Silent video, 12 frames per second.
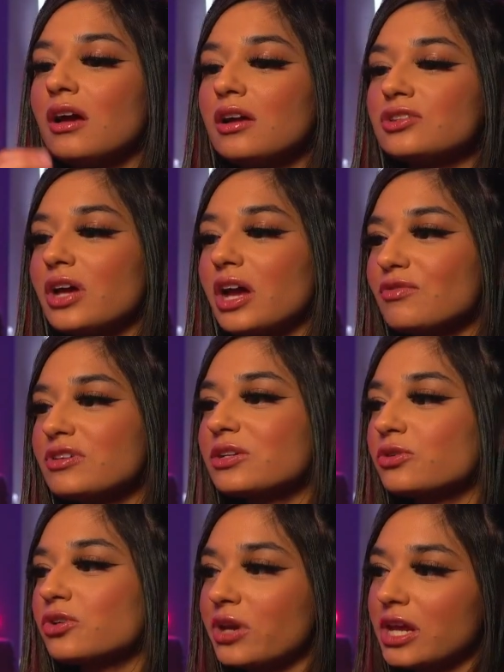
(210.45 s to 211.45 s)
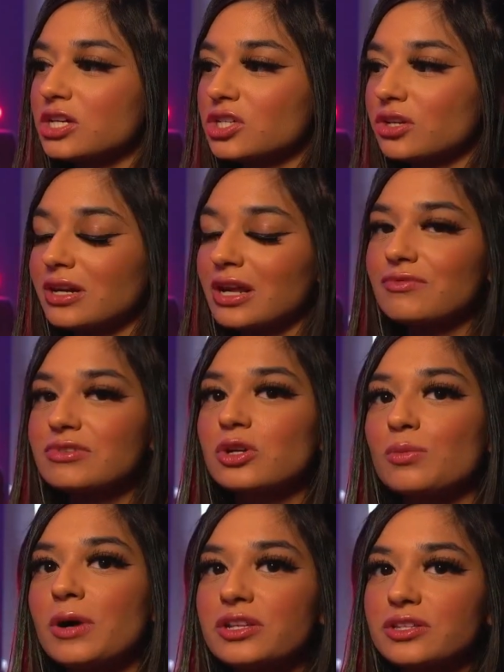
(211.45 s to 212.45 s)
So every single donation and every single
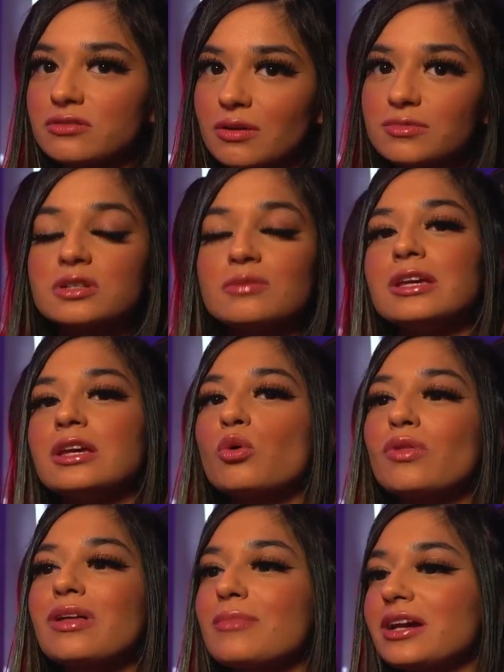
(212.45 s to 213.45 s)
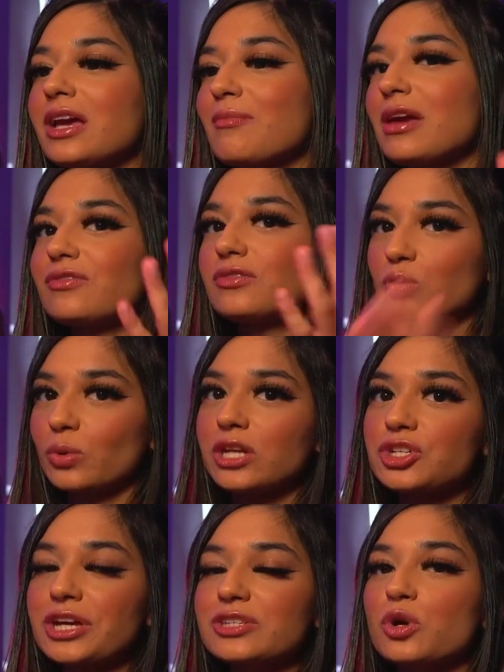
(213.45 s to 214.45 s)
person who subs to me, all that money I make from Twitch
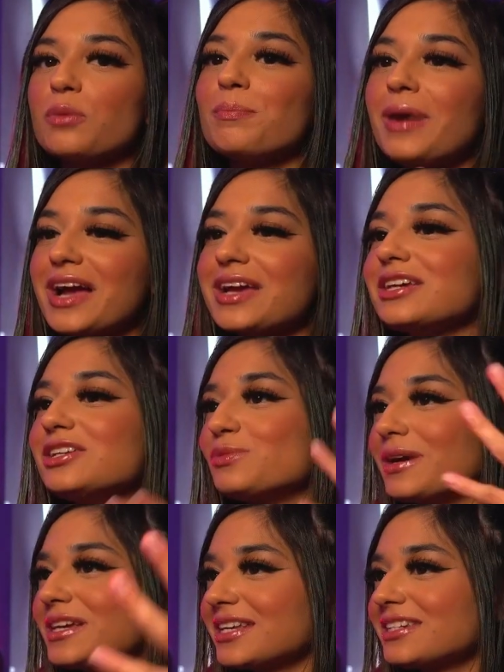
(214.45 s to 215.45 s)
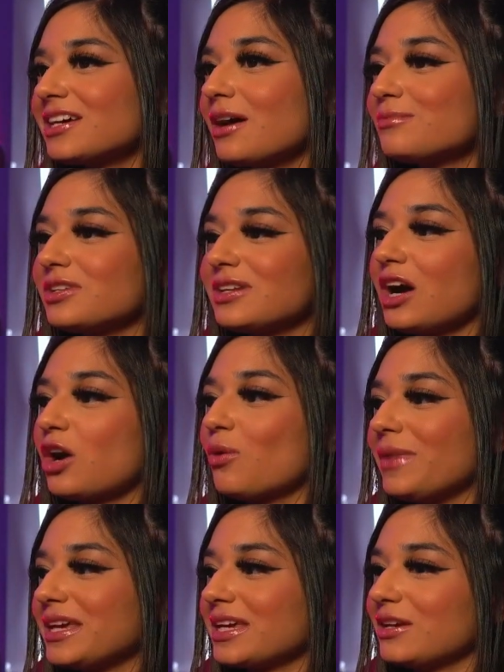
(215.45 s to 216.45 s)
has gone back into my setup to now
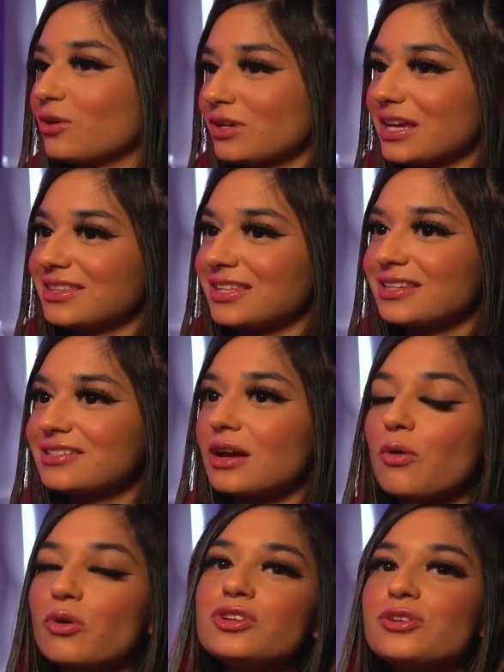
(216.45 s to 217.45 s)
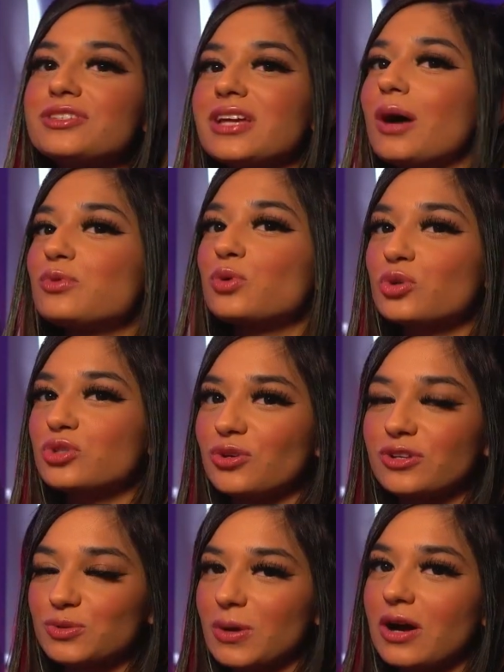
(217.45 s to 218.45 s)
make it look like this. I'm gonna do a setup tour soon
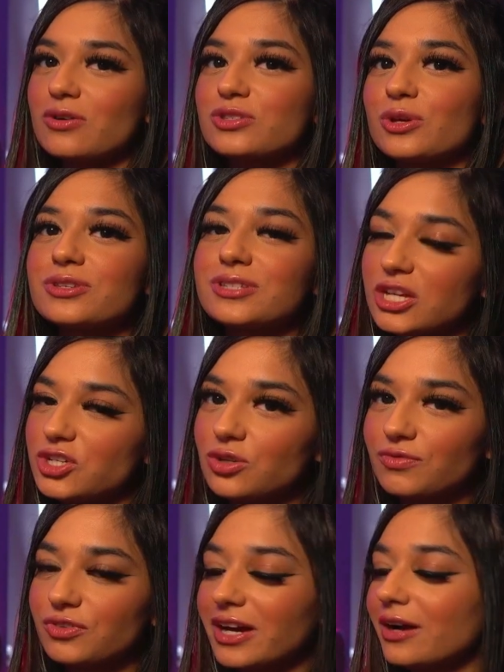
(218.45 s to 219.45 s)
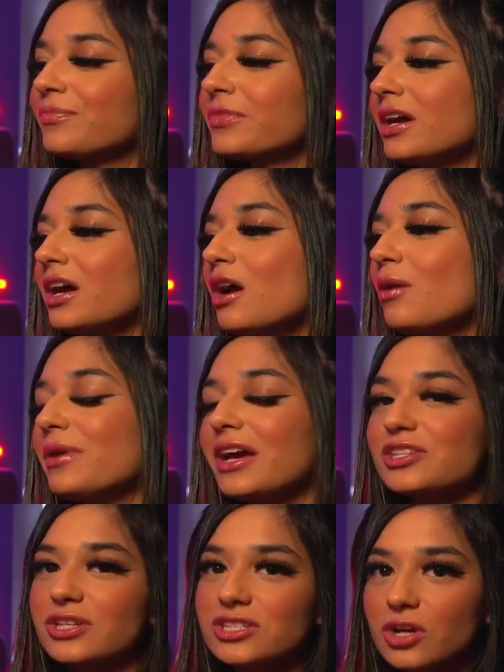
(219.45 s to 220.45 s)
as well, so stay tuned for that. But yeah,
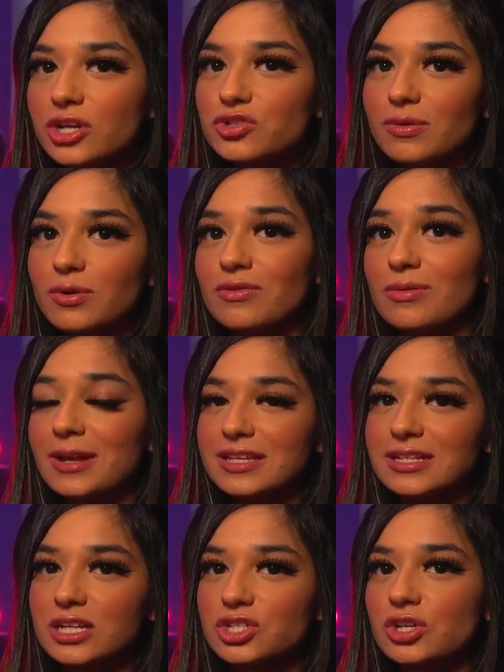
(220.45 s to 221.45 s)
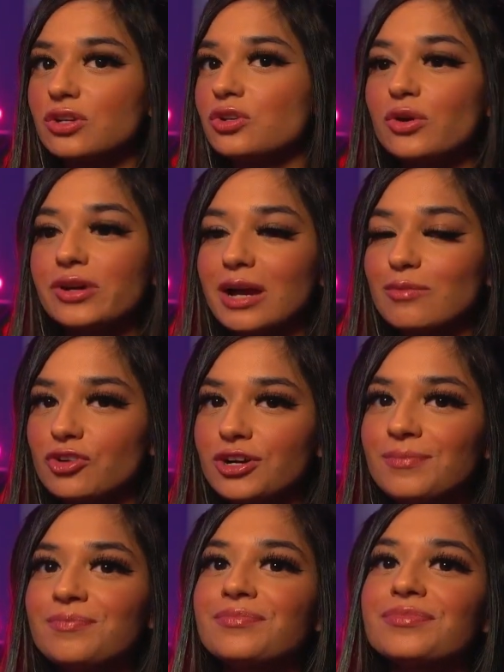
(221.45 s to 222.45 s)
so I started streaming off my PlayStation, no camera.
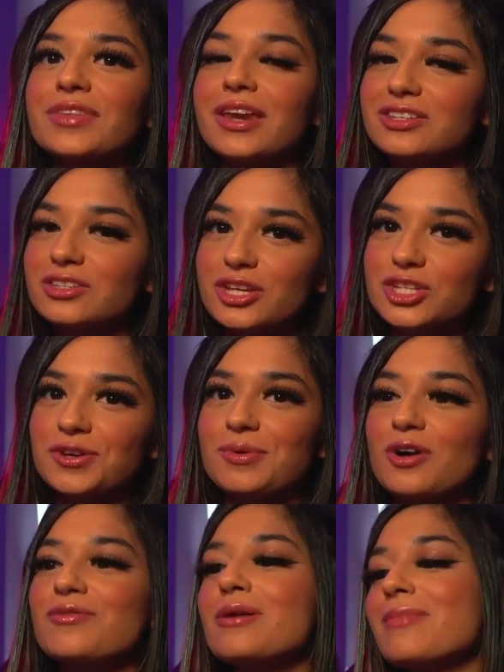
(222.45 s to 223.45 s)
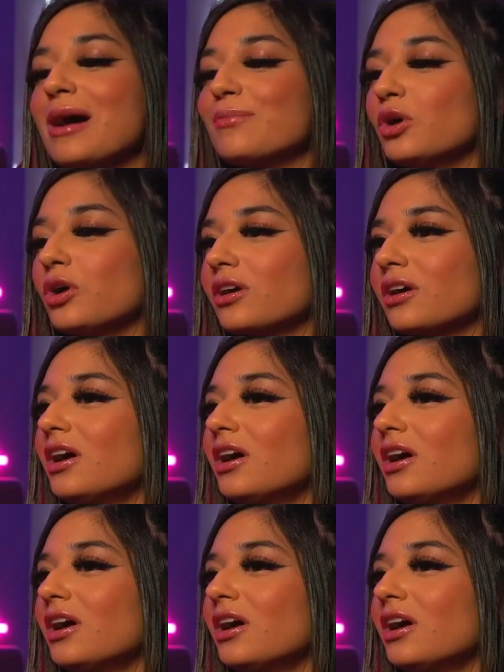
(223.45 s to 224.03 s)
Then I started streaming off my MacBook.